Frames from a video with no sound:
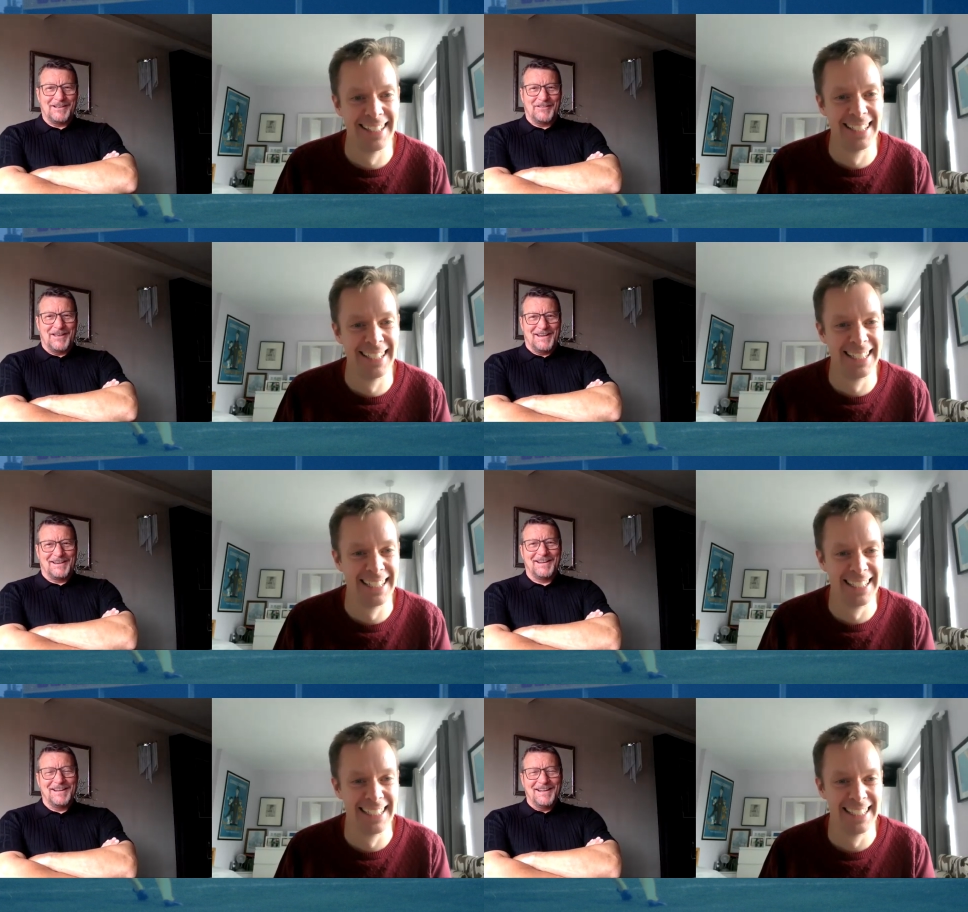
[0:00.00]

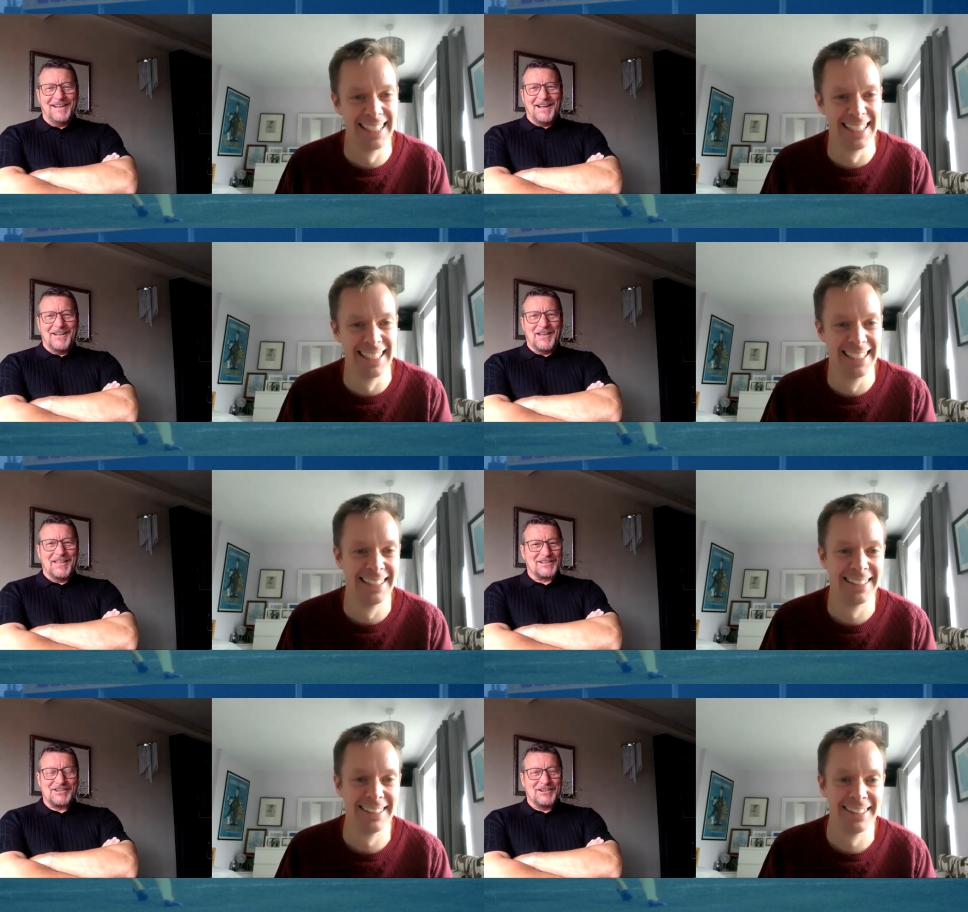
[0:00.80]
Speaker 1: and, then,
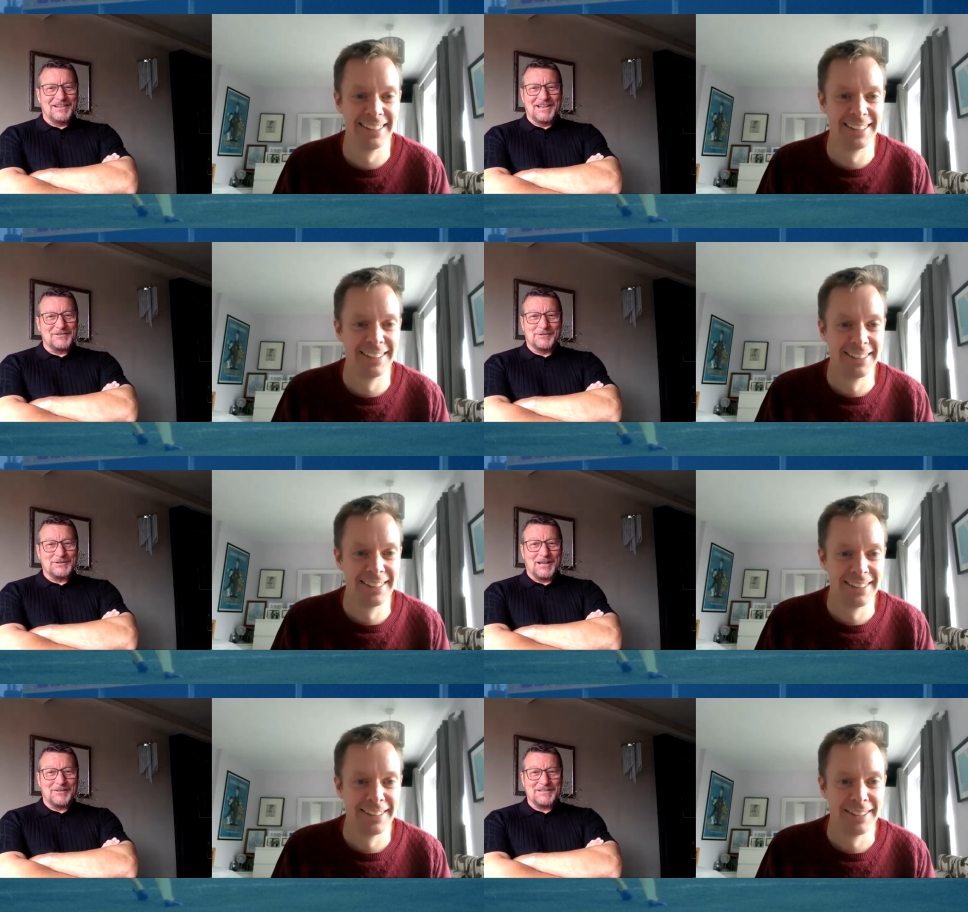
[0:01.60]
that certain age, you won't
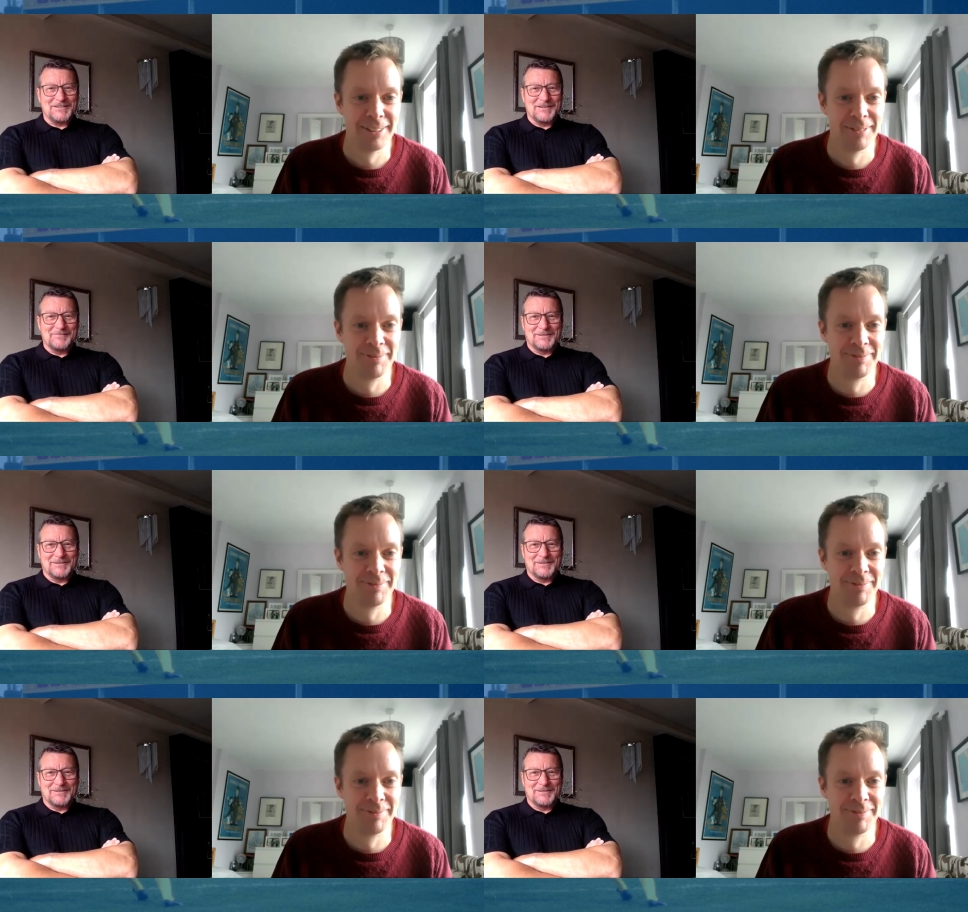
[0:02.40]
allow you to do it.